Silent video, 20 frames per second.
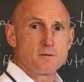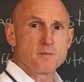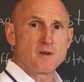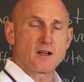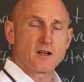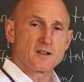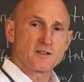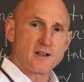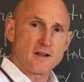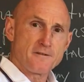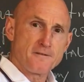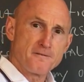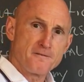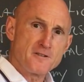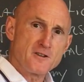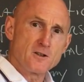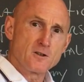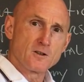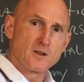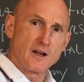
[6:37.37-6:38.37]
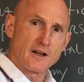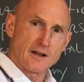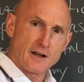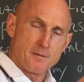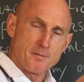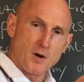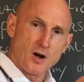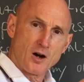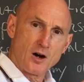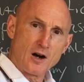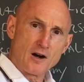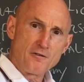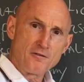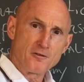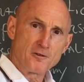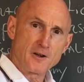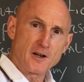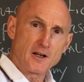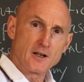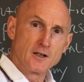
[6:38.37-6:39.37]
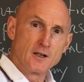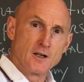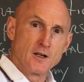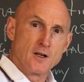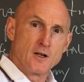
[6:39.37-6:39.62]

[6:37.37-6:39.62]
because I feel like I'm offering